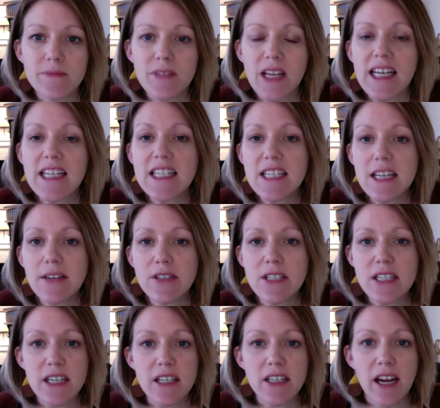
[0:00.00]
In
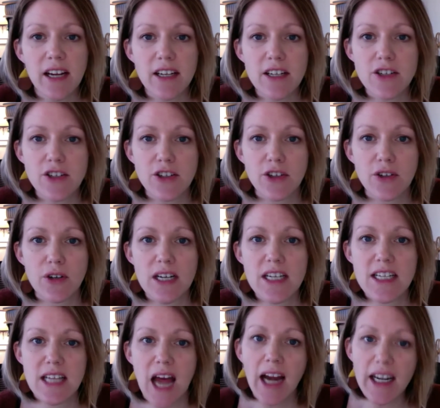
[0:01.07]
1792, a
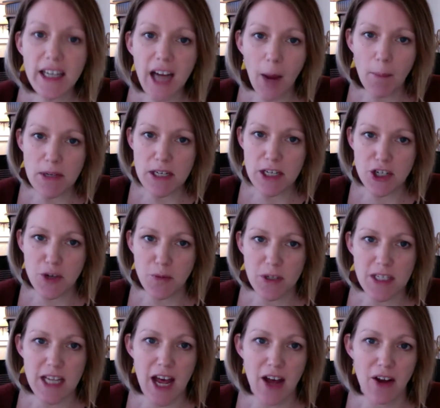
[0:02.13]
design competition was
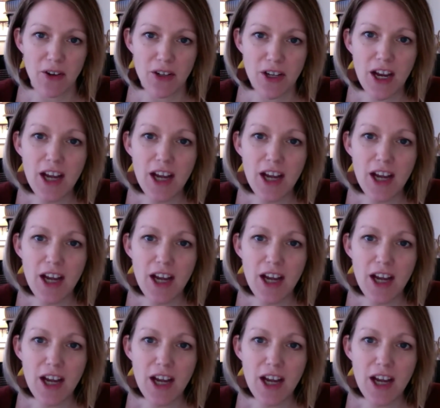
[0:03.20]
held